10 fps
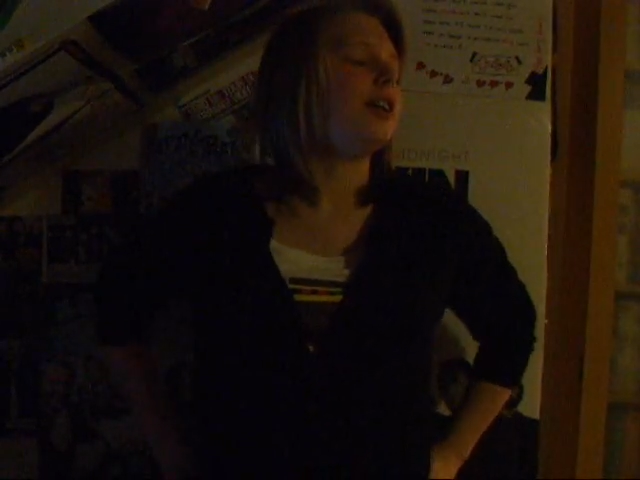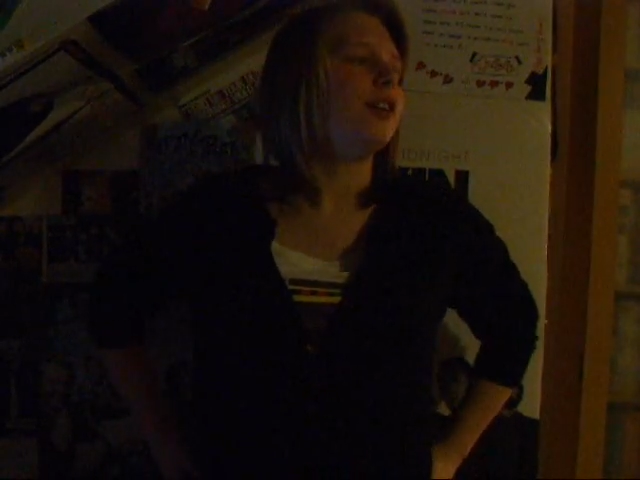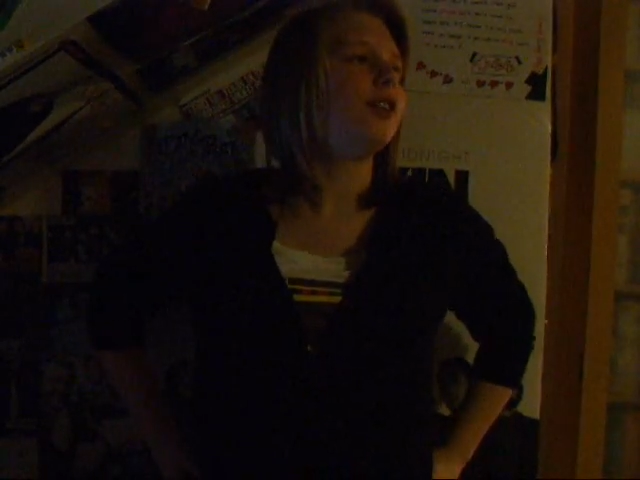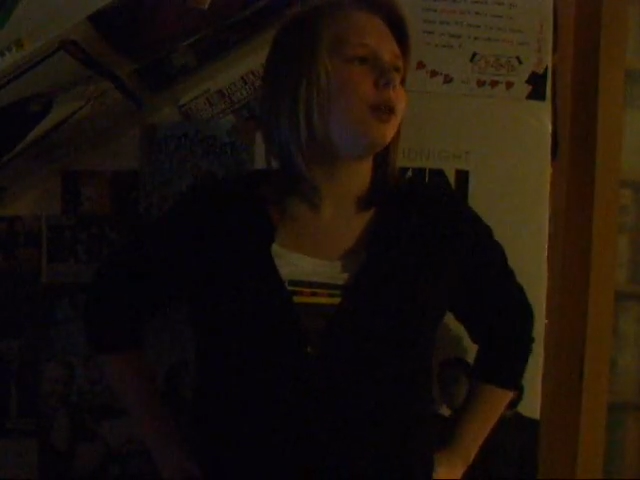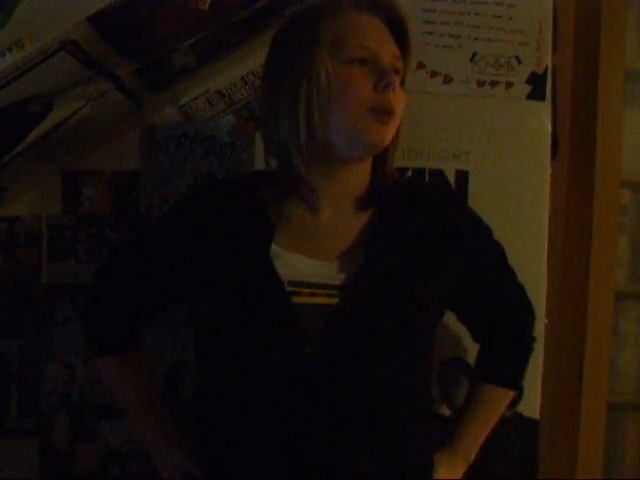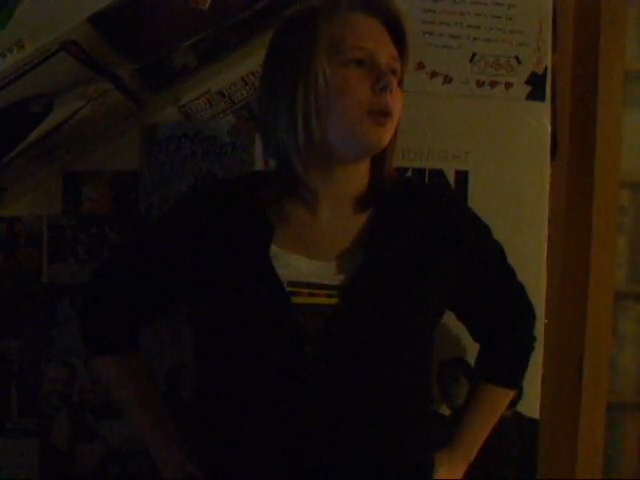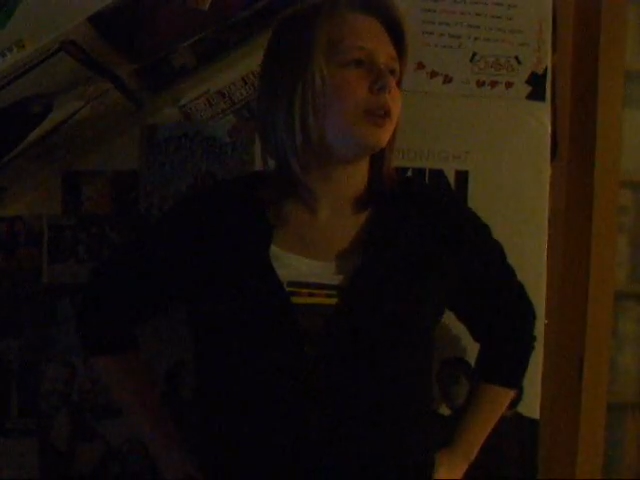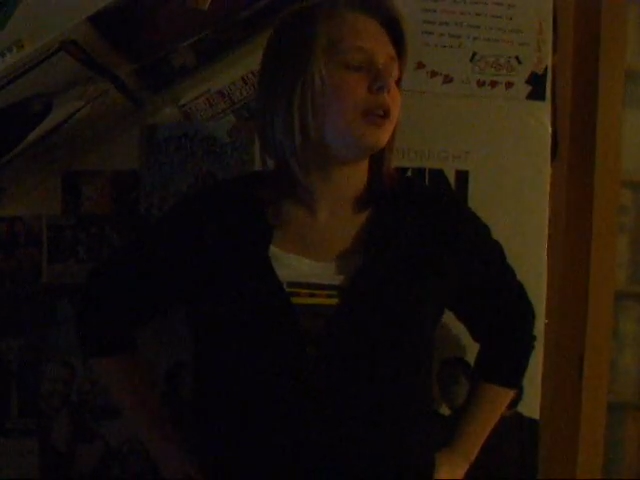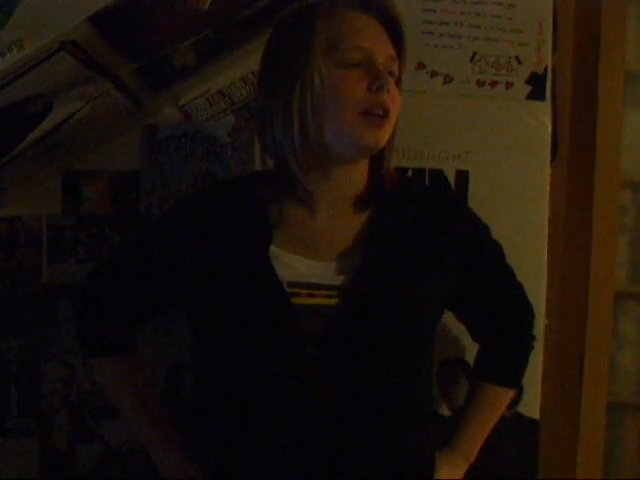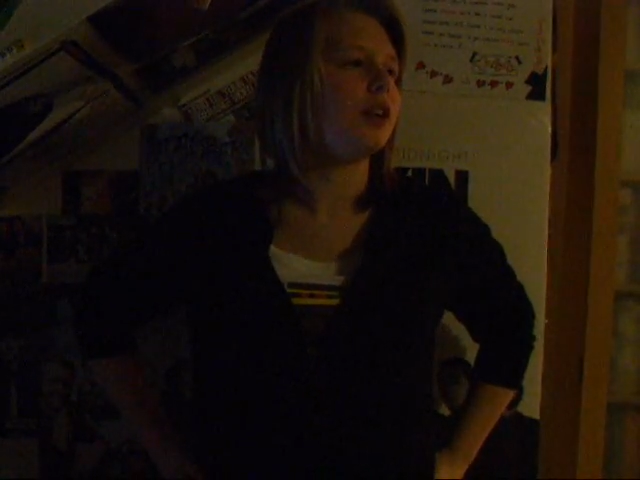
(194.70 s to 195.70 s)

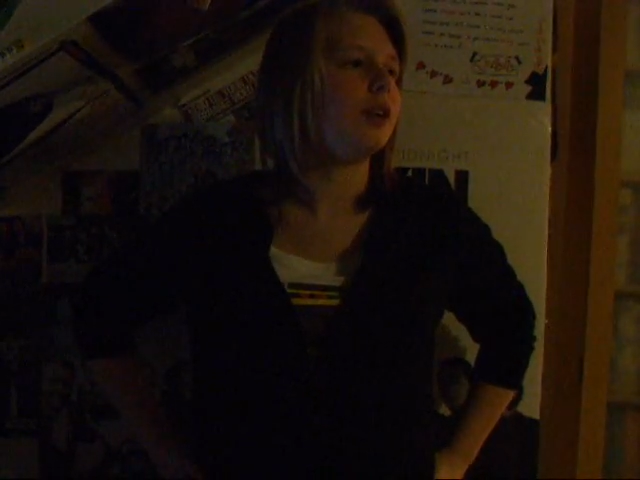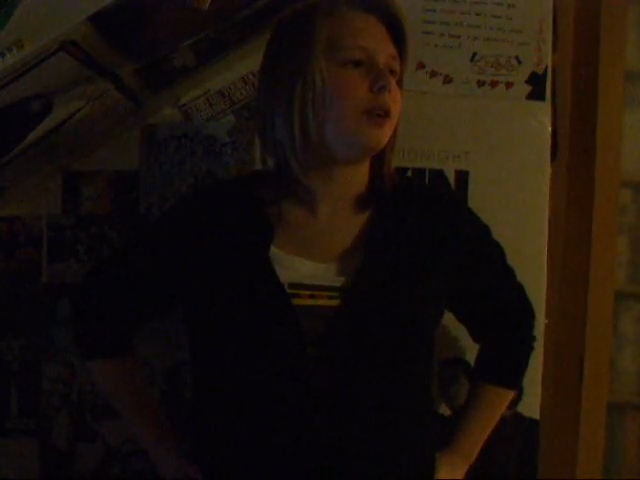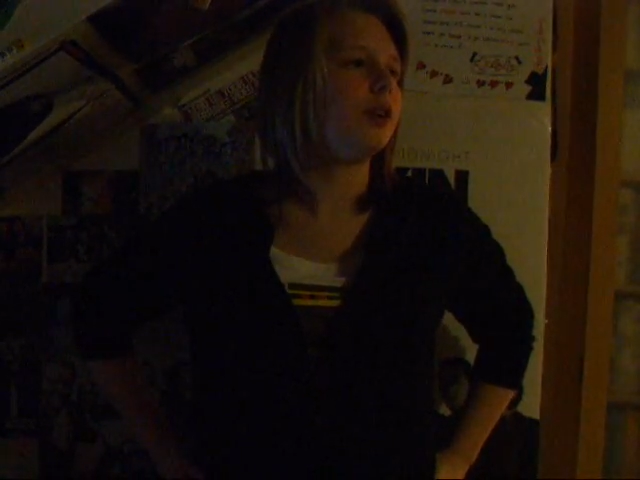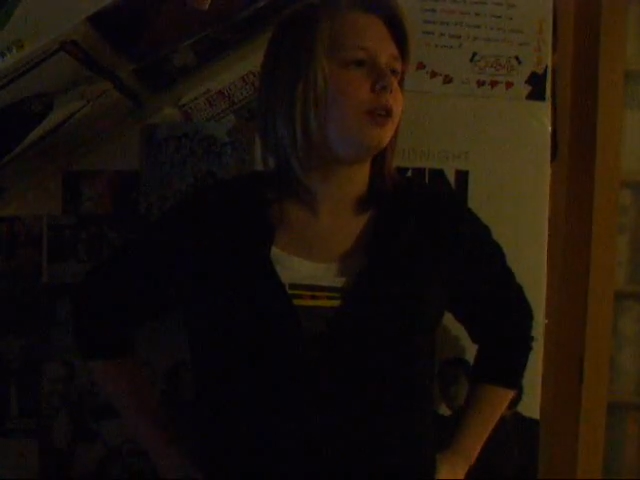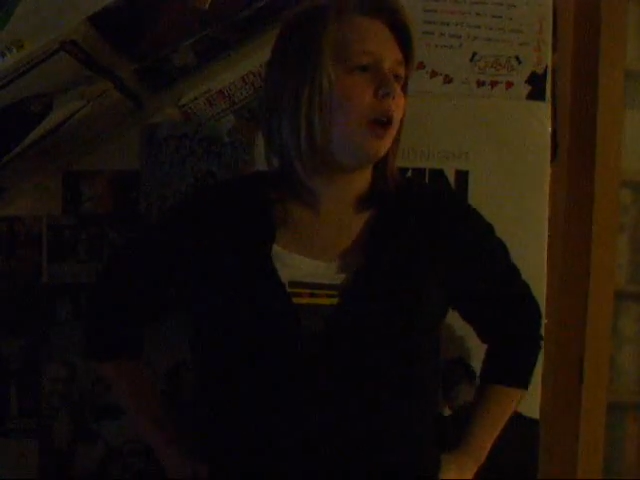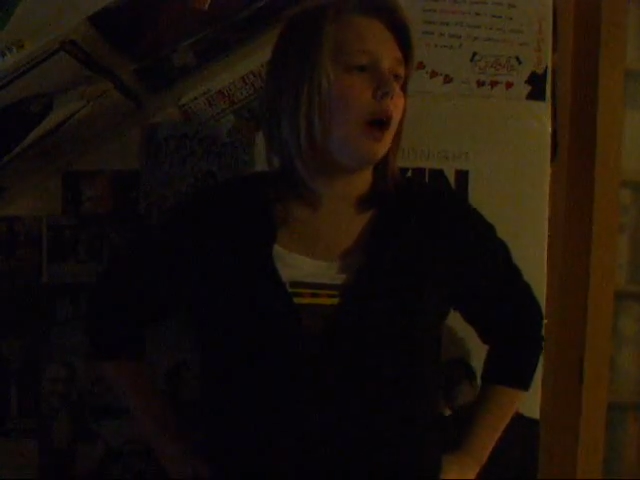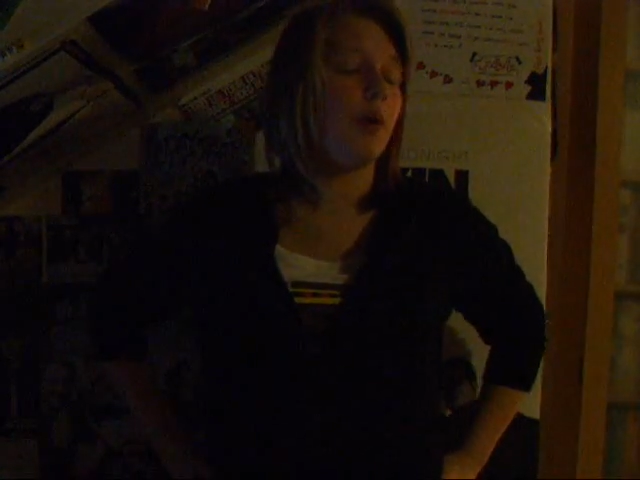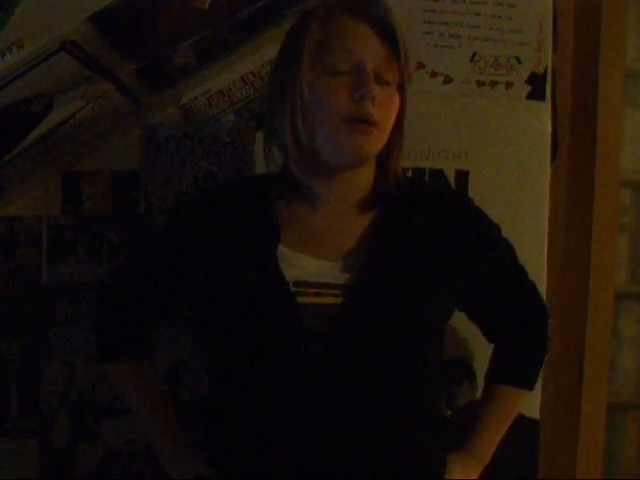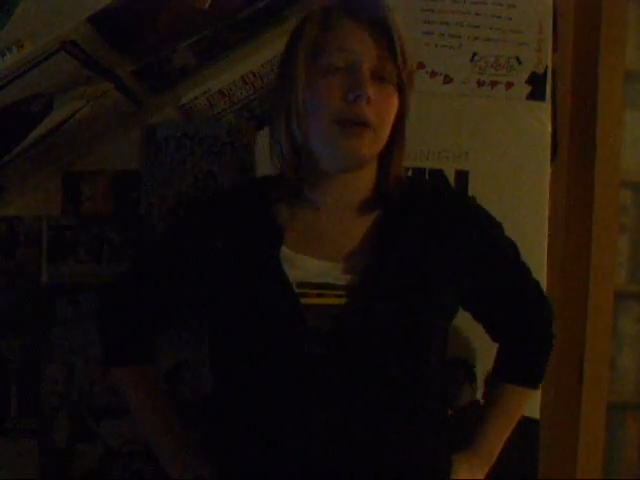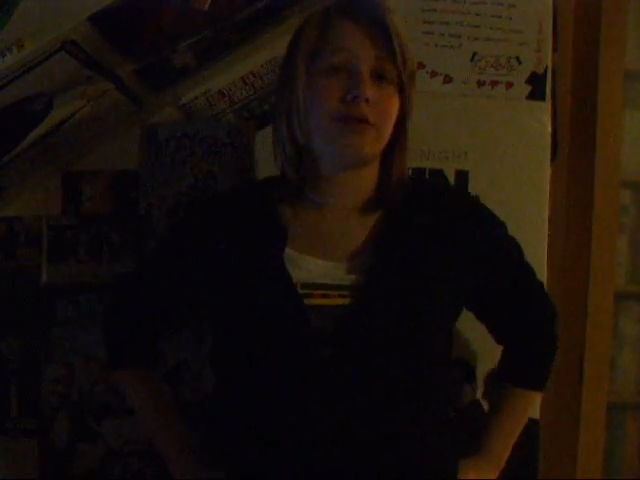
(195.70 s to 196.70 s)
did I do?
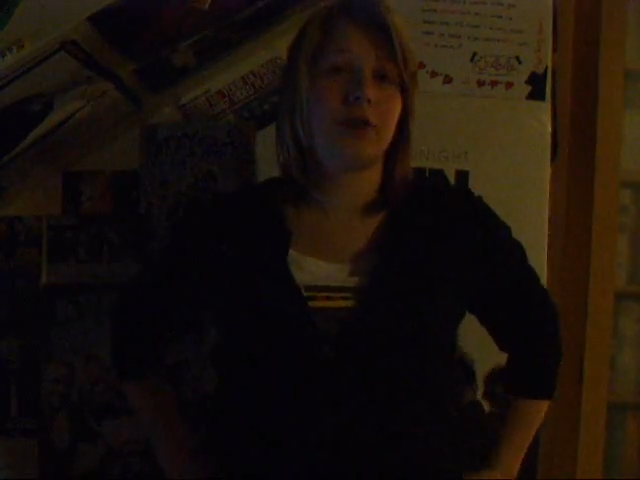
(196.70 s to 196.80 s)
I went round